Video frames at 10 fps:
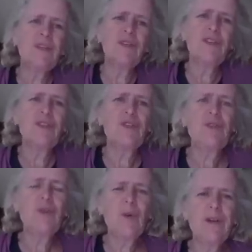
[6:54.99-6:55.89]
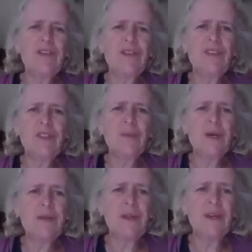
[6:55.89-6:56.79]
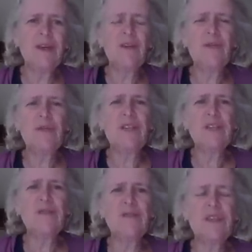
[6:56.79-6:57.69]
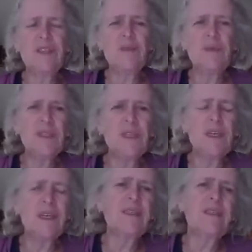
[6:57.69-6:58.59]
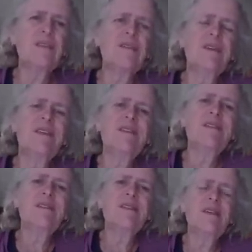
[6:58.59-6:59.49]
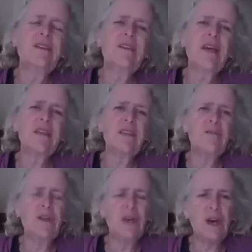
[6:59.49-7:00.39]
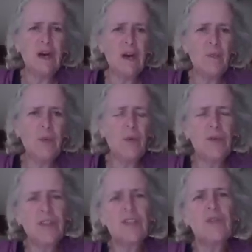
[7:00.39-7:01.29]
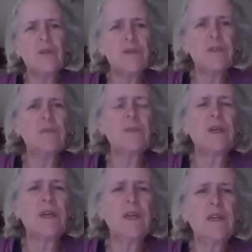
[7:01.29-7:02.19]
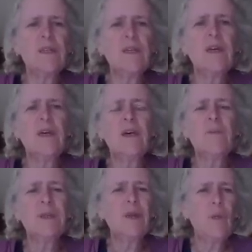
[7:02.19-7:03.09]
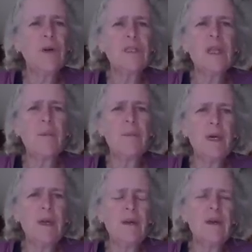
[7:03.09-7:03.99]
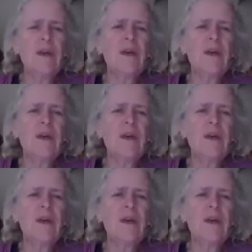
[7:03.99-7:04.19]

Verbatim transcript: There's there's two questions about the increase of seismicity. Is it is is activity up, which it sort of seems like it is, but then what does that mean?